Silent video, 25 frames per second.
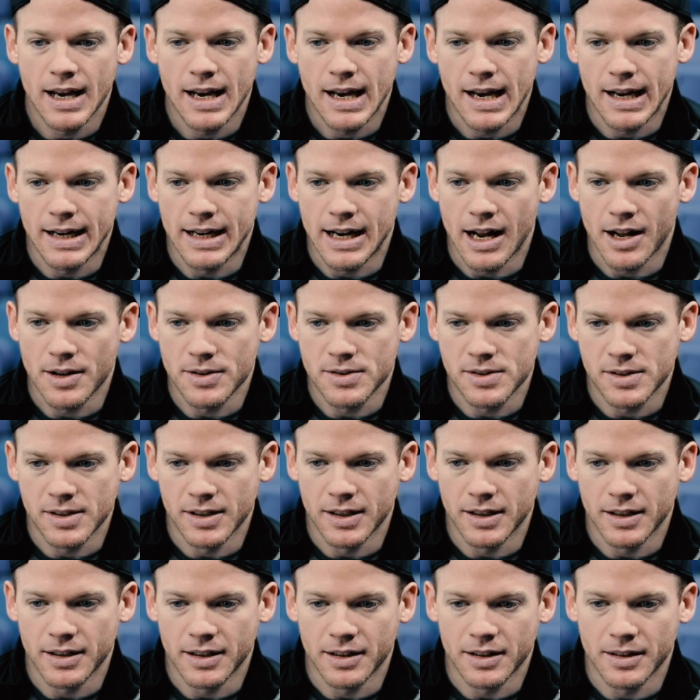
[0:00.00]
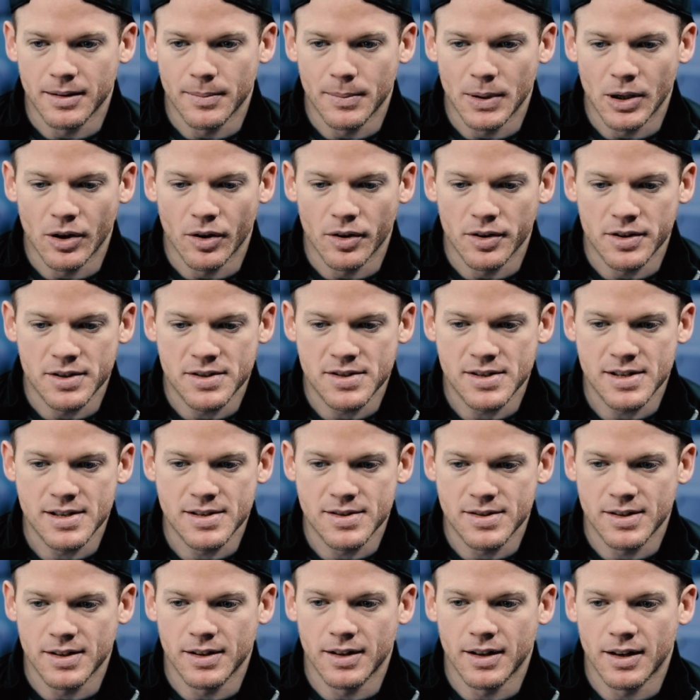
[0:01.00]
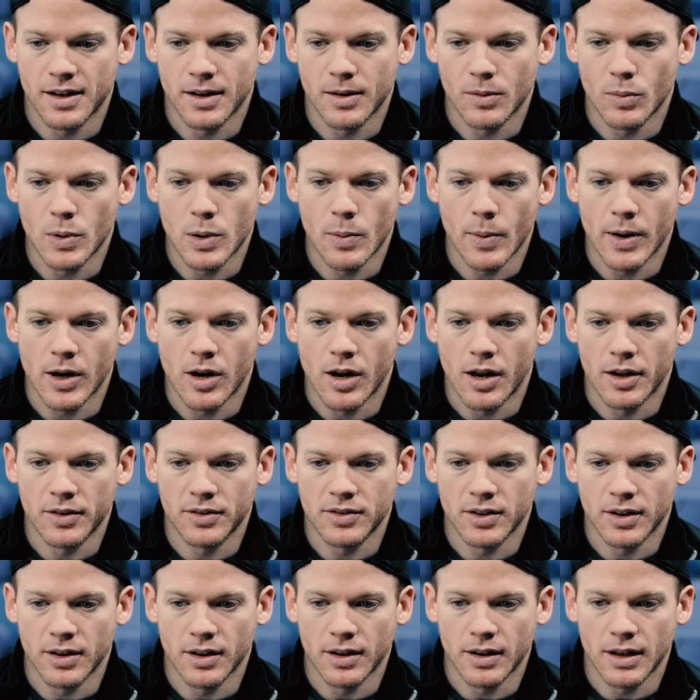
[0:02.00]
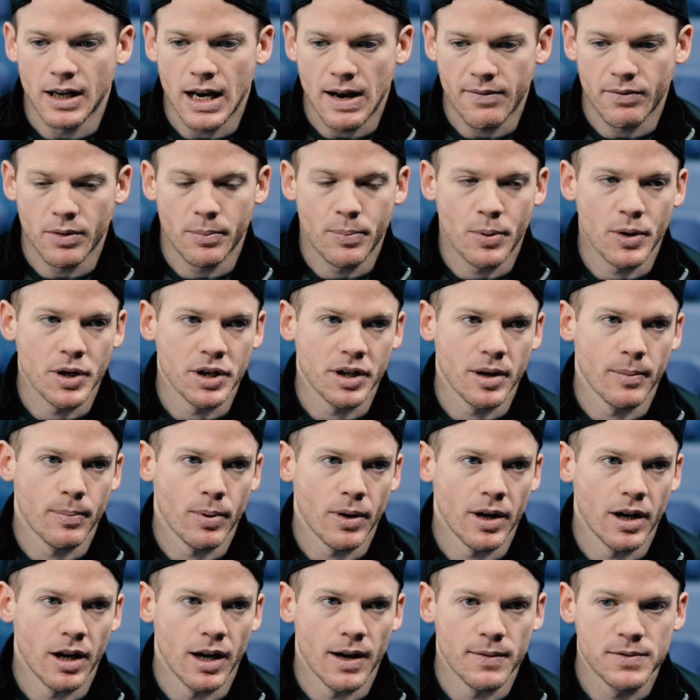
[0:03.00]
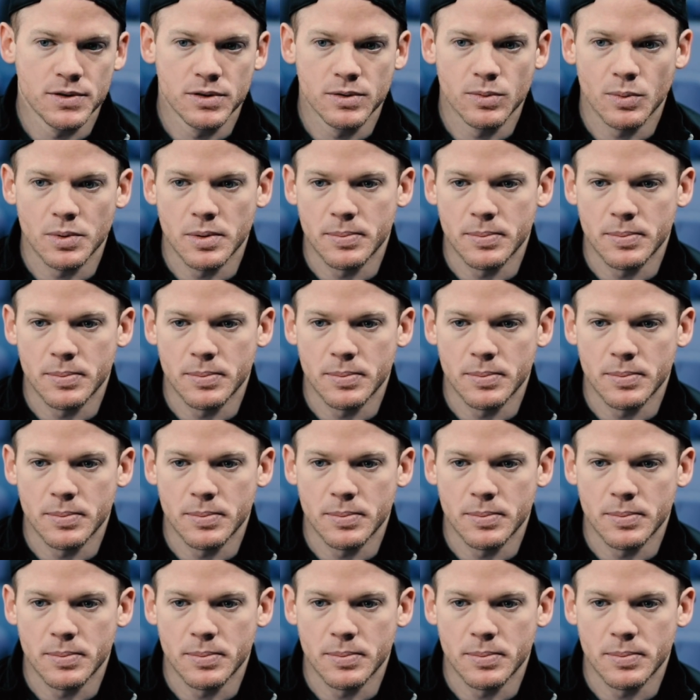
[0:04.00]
announced it in the middle of the season, we went on to have a pretty good playoffs.